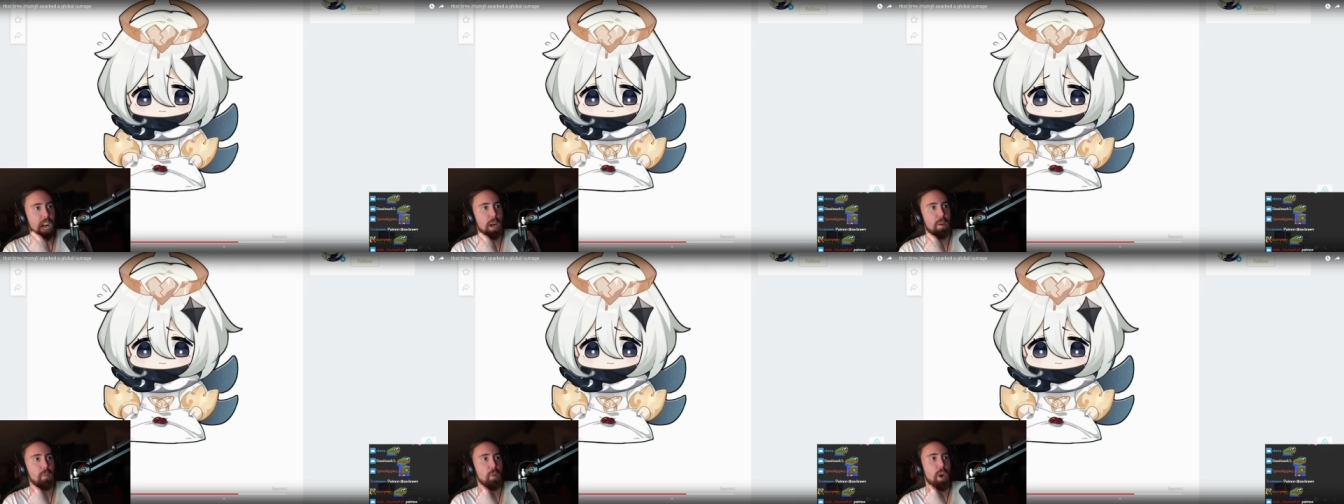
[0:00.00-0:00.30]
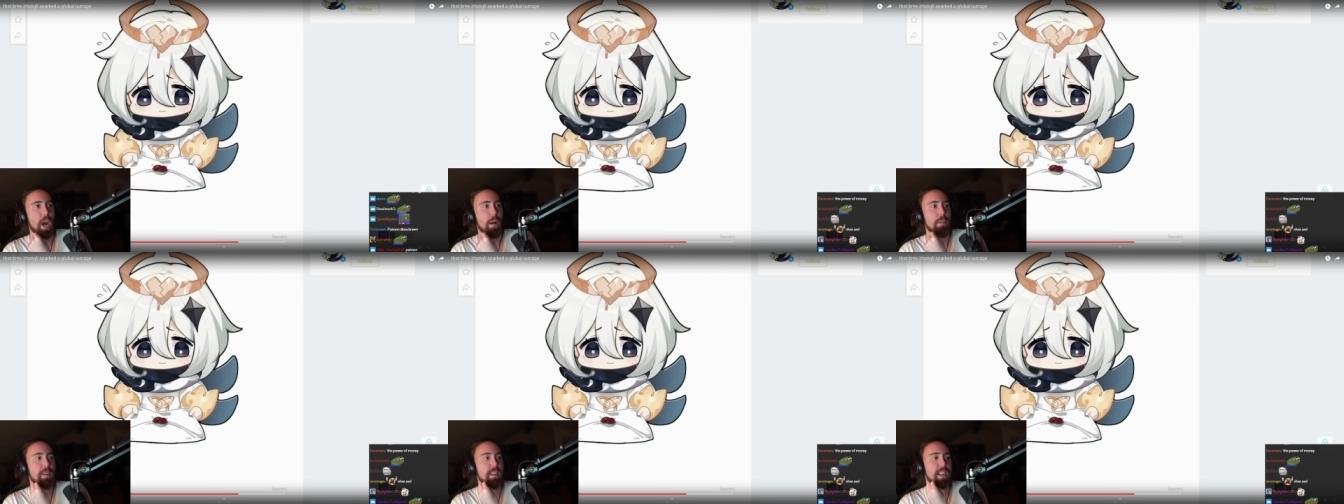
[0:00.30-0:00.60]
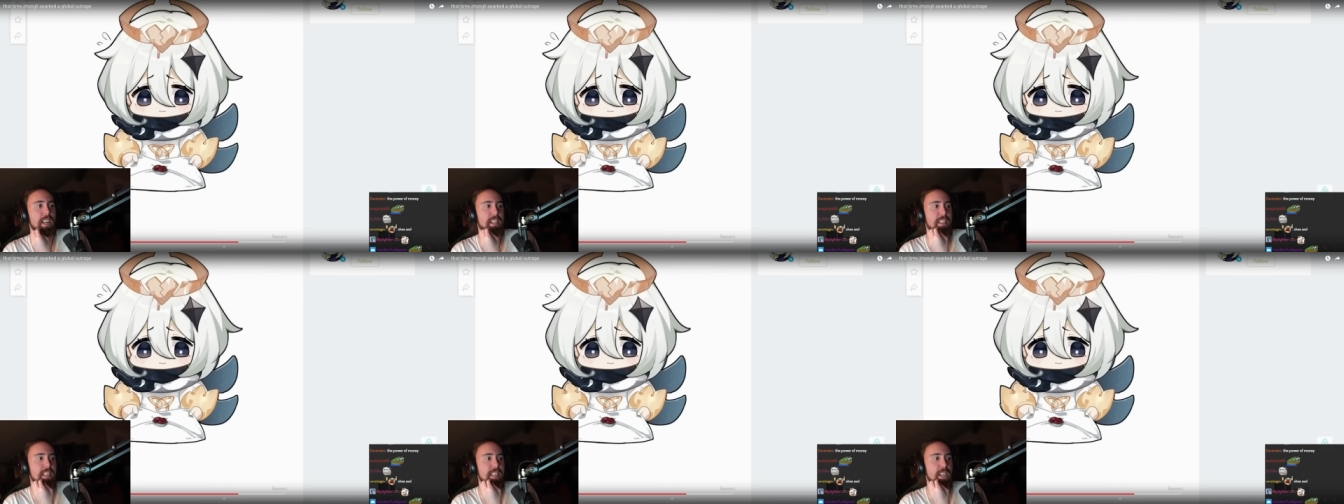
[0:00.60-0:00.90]
uh, well I mean
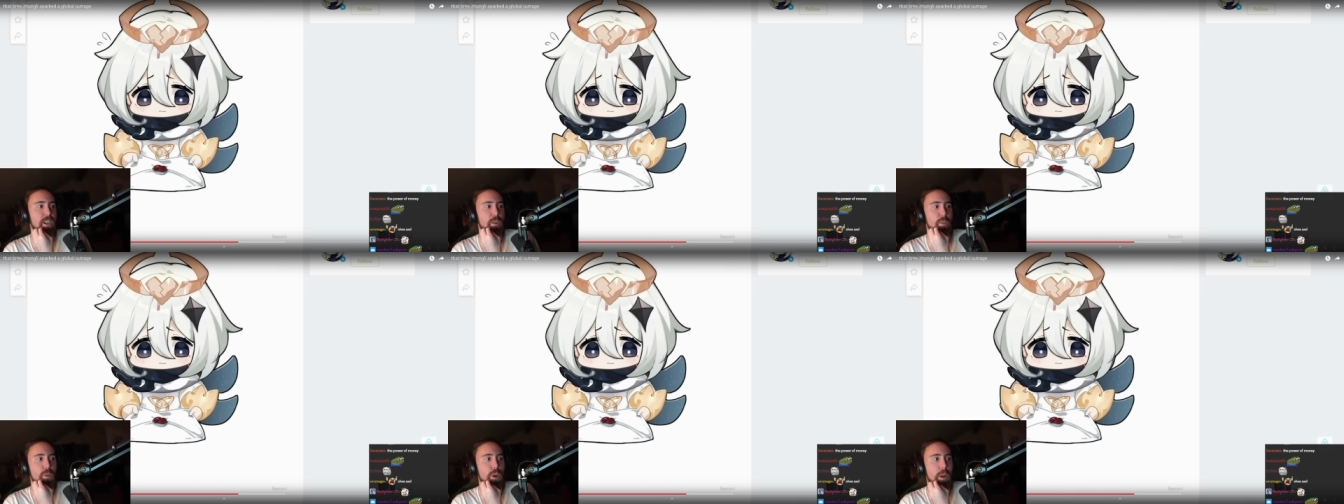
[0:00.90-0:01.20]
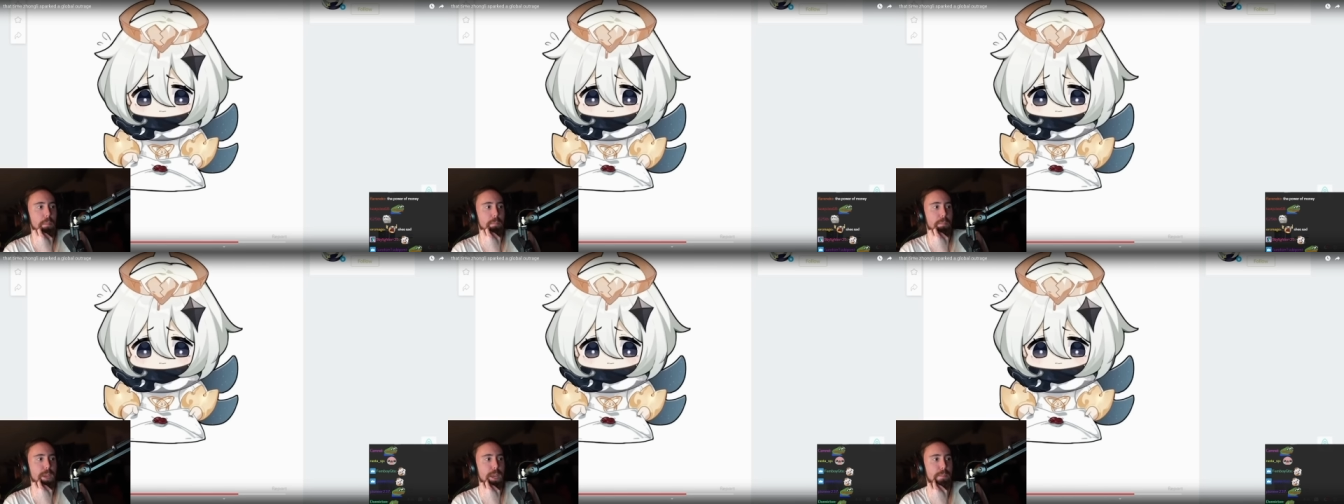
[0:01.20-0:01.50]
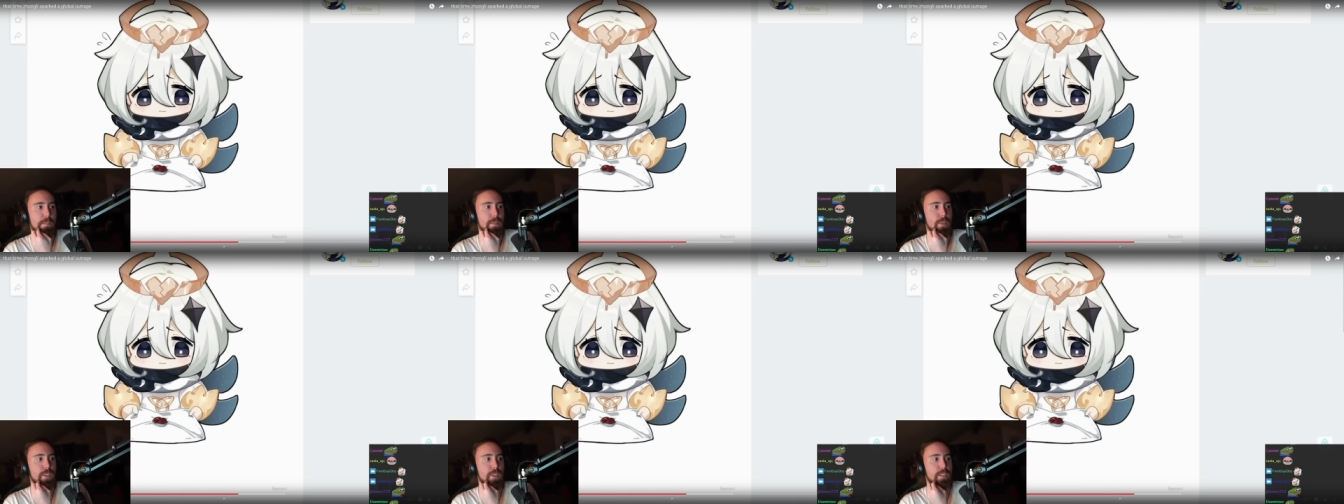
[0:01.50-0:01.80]
like they don't want
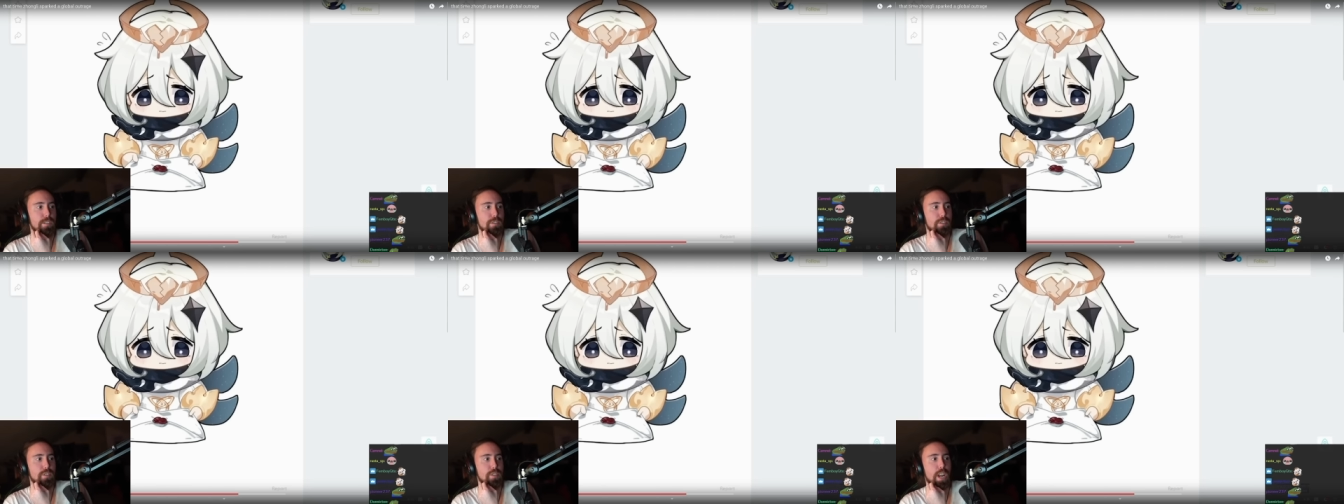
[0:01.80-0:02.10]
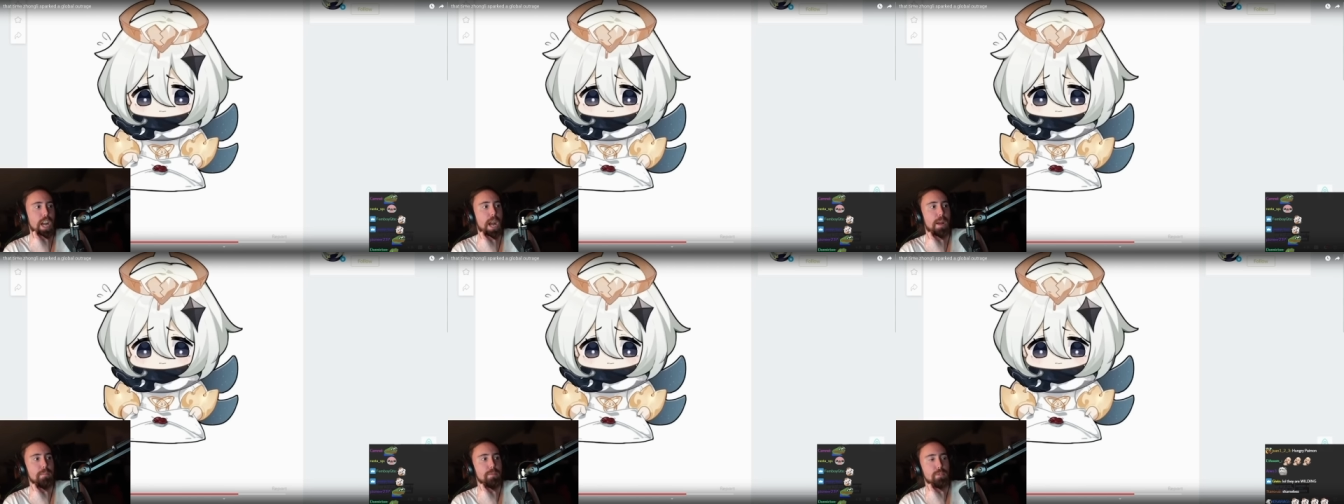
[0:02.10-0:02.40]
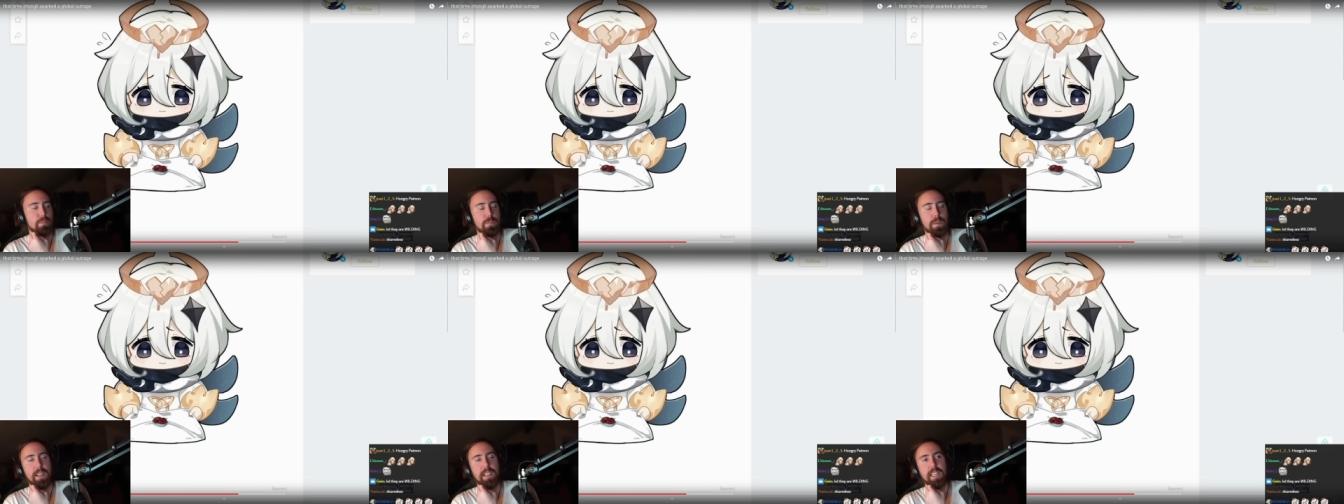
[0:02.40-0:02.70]
people to stop
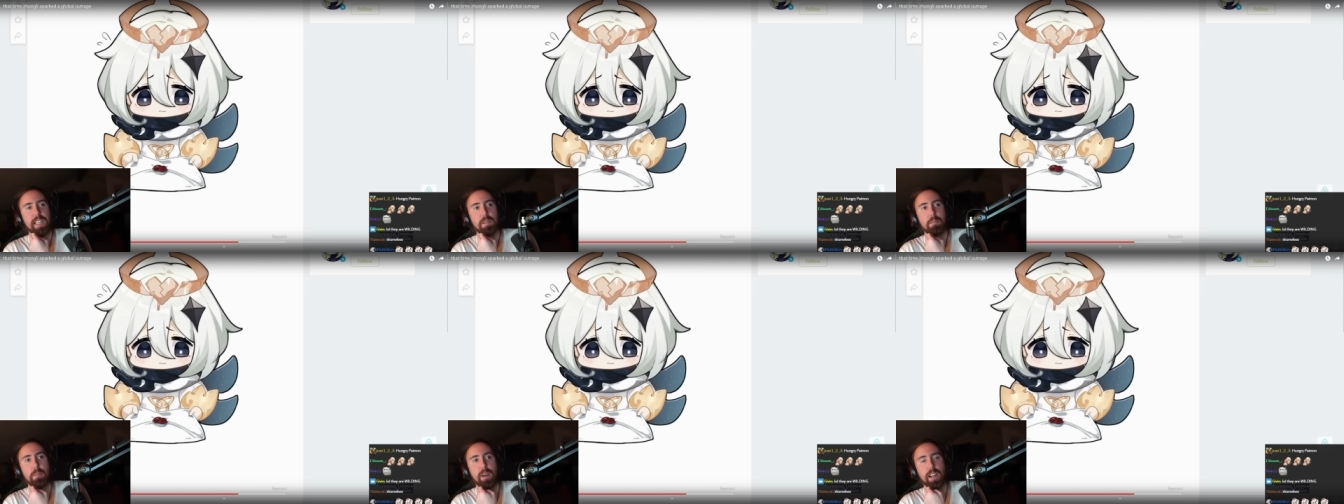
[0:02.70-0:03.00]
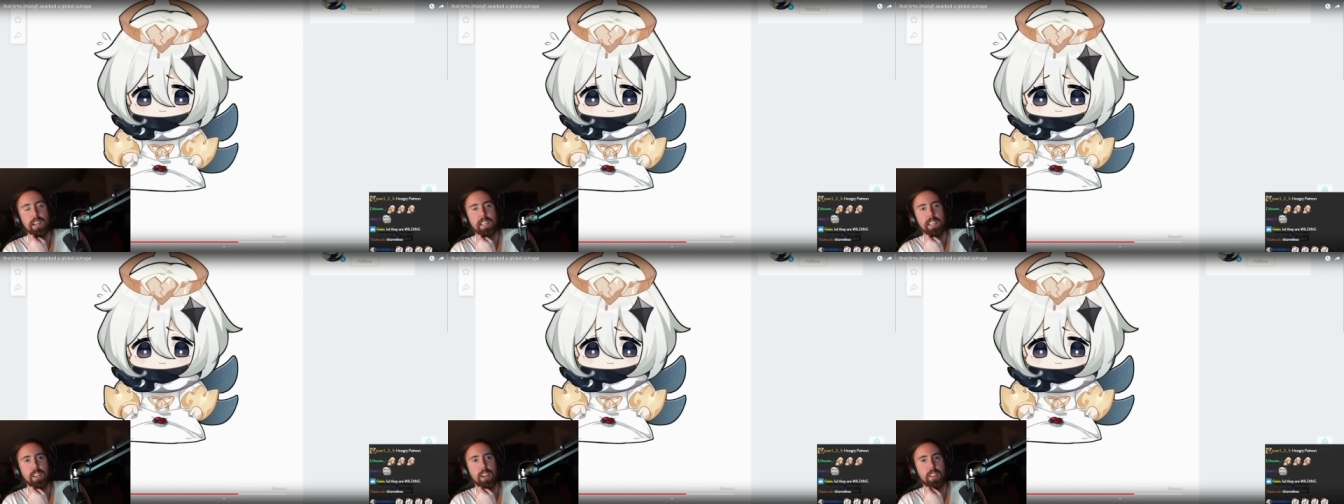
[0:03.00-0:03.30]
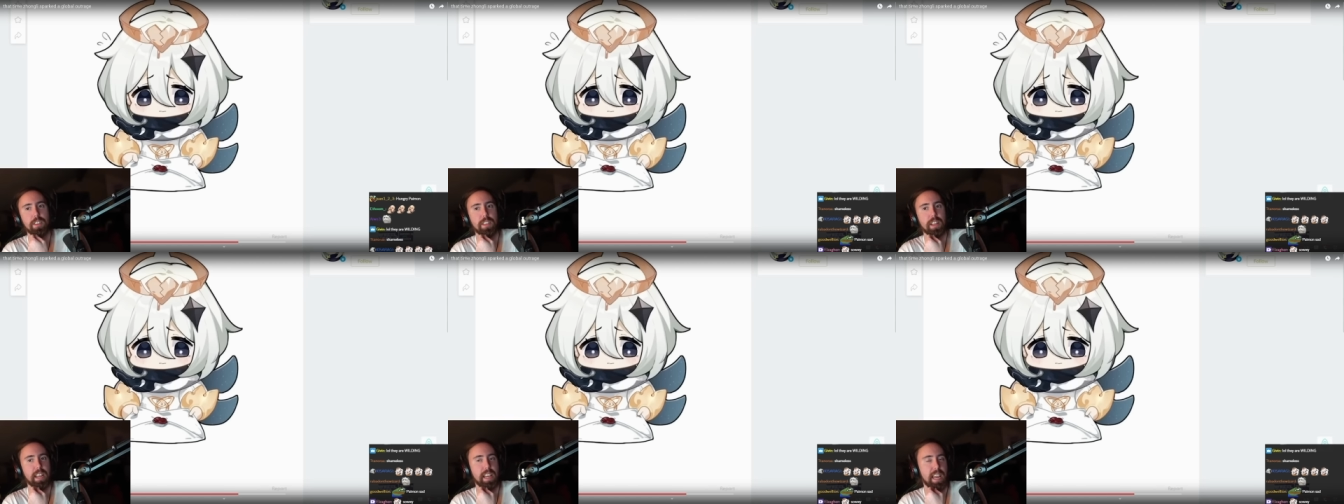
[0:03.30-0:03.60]
spending money
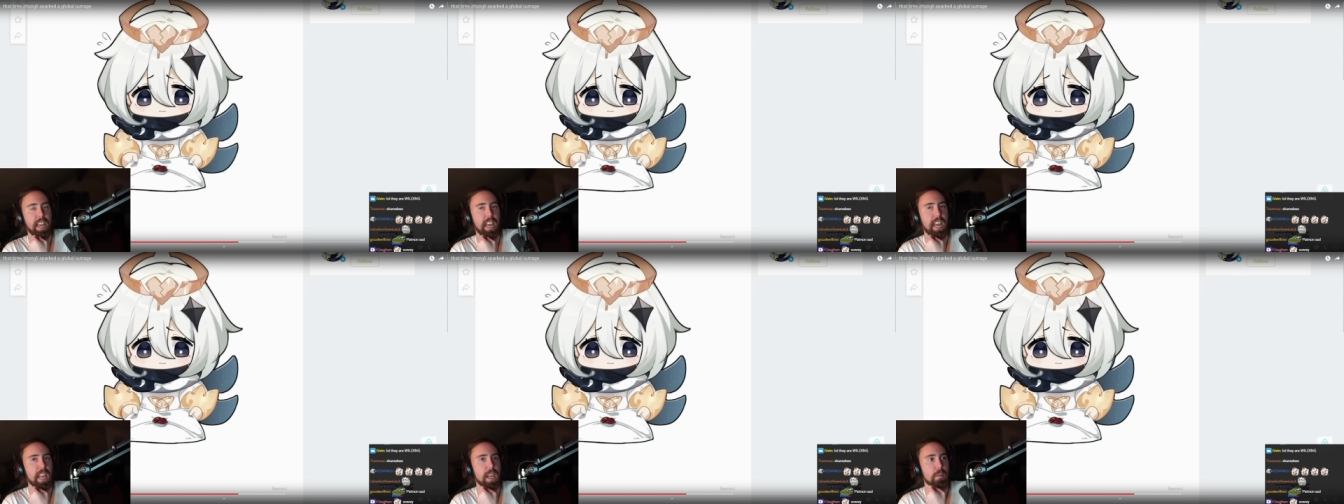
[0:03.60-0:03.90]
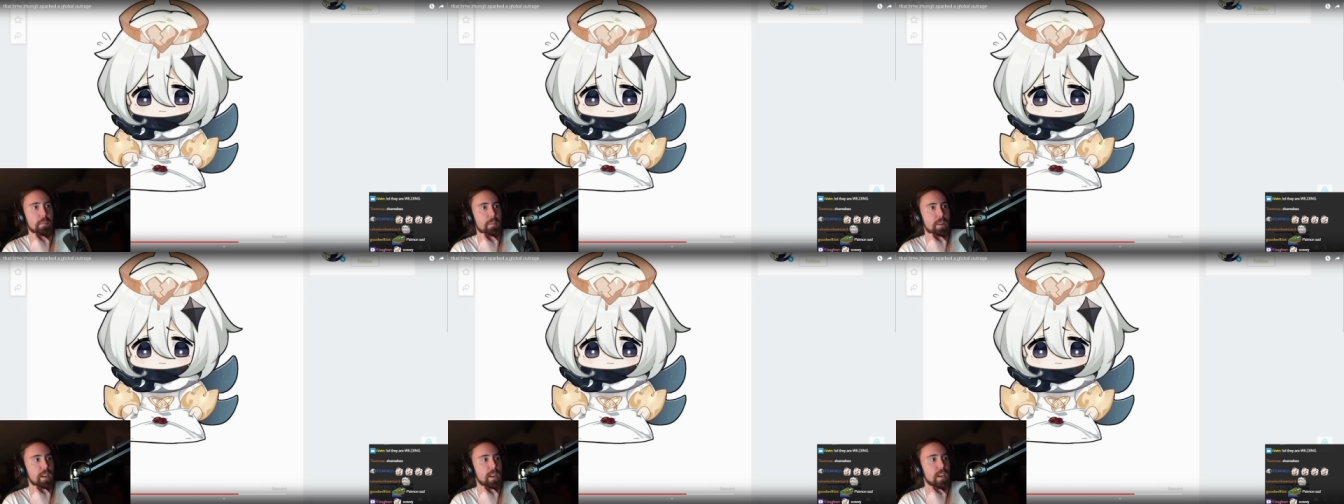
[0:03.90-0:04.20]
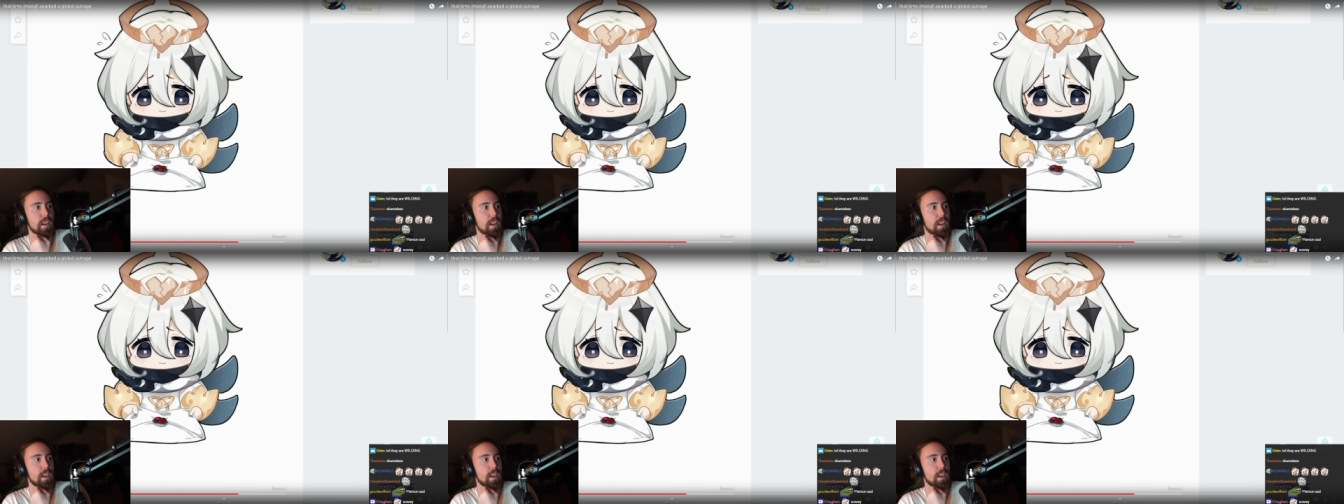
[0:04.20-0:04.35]
on the game.